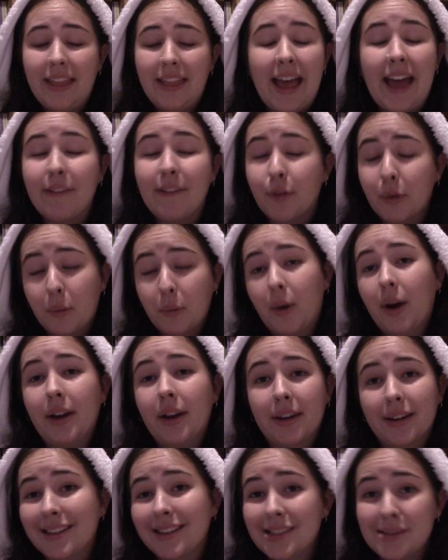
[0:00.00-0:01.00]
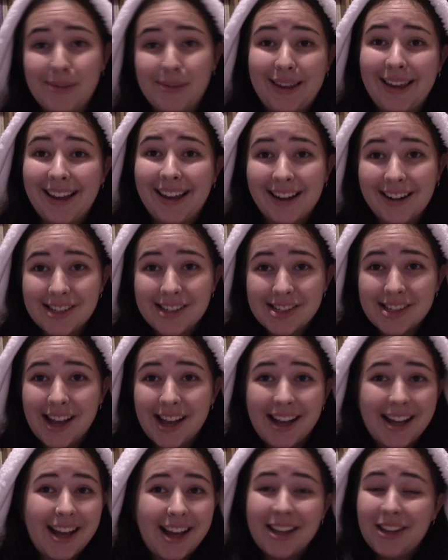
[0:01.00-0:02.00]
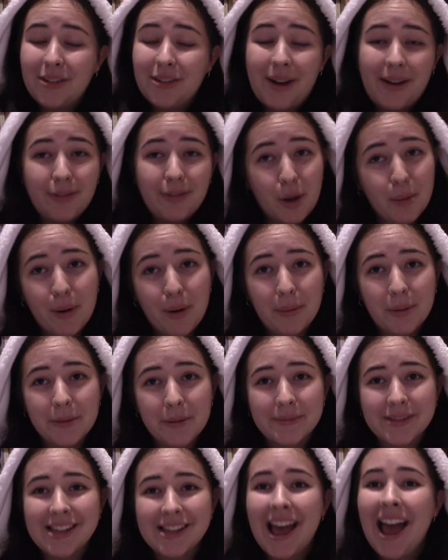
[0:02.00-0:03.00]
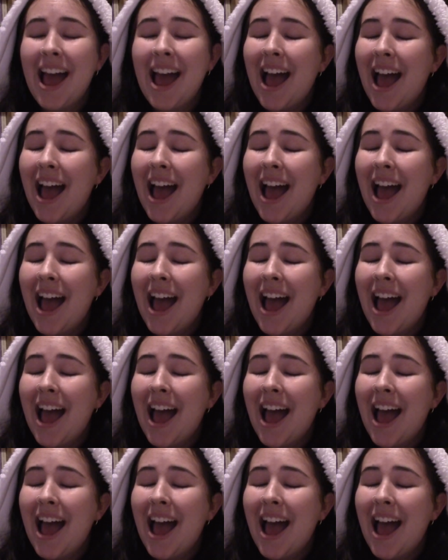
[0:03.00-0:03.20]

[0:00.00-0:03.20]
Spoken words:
Everyone can speak English there and you'll have no problems.